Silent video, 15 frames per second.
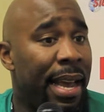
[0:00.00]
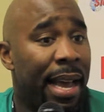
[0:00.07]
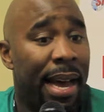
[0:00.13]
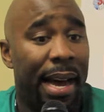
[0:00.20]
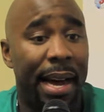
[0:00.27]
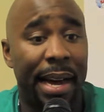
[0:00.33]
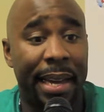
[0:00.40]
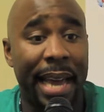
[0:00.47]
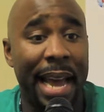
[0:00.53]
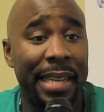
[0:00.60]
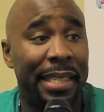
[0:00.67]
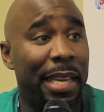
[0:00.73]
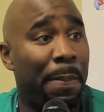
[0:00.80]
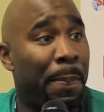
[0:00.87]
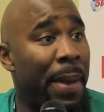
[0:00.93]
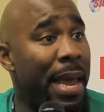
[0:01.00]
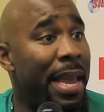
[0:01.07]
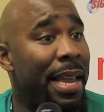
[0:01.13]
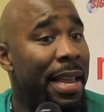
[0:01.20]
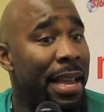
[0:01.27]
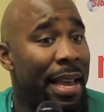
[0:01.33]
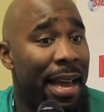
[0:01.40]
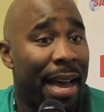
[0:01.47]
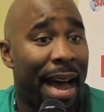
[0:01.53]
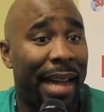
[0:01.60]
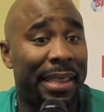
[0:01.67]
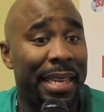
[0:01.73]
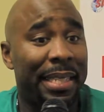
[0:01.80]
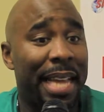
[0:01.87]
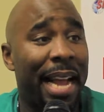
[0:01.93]
Uh, KCP. I
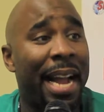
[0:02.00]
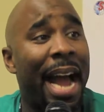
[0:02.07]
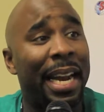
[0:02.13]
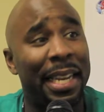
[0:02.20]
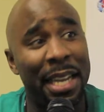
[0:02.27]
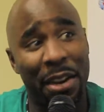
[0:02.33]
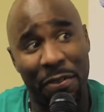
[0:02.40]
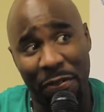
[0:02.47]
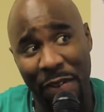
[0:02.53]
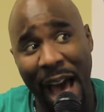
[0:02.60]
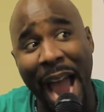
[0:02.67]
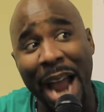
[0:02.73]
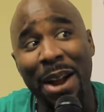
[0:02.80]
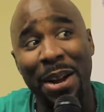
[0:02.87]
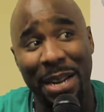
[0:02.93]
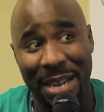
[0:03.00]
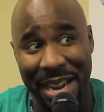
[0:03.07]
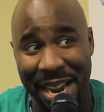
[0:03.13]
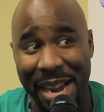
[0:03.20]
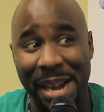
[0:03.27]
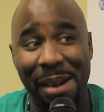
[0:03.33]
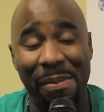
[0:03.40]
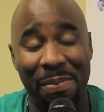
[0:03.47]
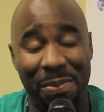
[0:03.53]
think that kind of lit a fire under him